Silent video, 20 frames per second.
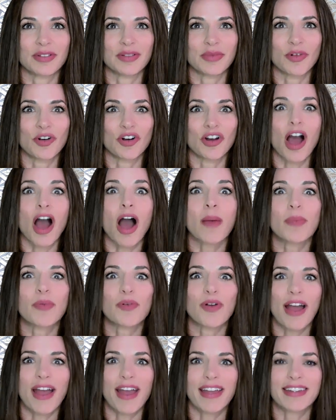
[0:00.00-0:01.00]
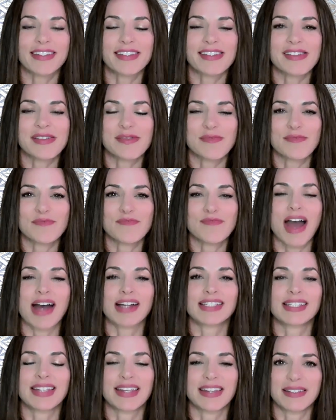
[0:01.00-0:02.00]
more upright
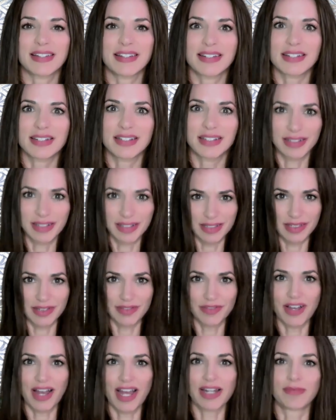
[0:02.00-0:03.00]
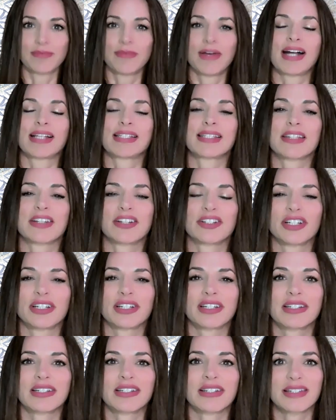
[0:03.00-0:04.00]
masculinity, his divine
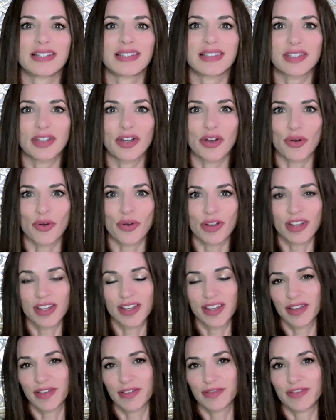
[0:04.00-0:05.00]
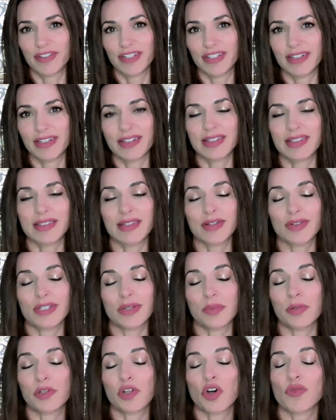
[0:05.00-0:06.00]
masculinity. So Venus, so
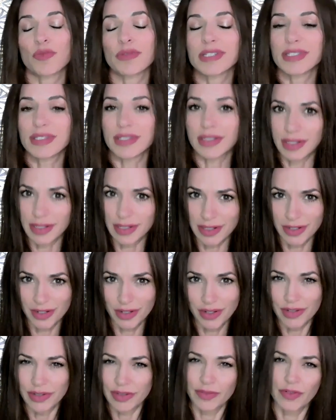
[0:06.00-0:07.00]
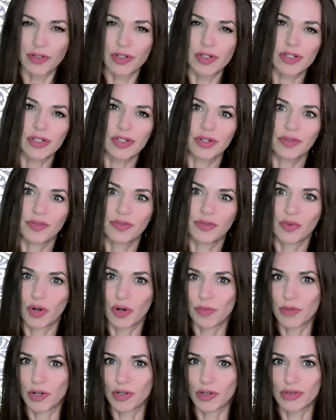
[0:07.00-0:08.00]
diplomacy first and
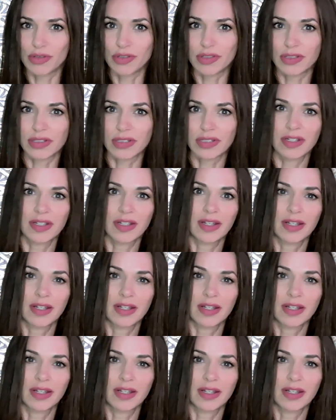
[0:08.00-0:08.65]
foremost.